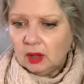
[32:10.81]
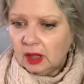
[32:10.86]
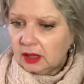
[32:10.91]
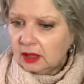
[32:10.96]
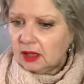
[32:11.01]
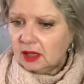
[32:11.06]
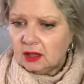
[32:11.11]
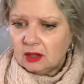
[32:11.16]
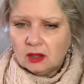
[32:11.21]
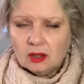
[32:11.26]

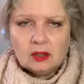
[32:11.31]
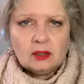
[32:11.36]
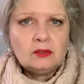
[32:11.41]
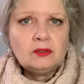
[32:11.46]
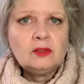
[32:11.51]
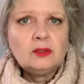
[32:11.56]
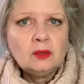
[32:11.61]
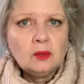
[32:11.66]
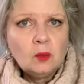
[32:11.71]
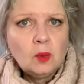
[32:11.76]
deserve
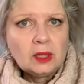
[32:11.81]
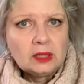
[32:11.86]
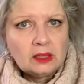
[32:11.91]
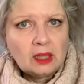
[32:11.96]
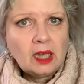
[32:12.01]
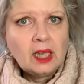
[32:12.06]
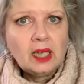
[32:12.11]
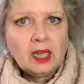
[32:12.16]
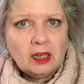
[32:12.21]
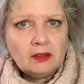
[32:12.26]
what
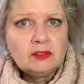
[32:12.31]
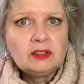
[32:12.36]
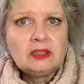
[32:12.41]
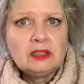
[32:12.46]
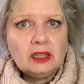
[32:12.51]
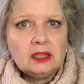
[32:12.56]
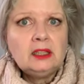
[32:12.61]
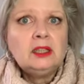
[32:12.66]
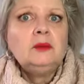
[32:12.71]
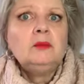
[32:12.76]
I have
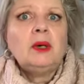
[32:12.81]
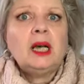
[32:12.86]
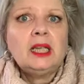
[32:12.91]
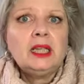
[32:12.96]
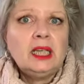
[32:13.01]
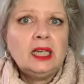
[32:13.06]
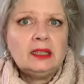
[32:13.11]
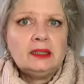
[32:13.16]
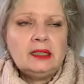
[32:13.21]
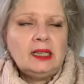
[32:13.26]
said in my
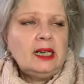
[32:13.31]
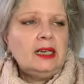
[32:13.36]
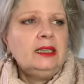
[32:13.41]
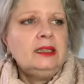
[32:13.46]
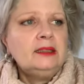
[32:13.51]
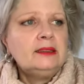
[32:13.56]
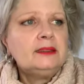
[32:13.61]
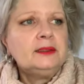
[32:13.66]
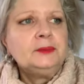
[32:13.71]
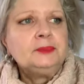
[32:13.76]

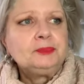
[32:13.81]
guidelines.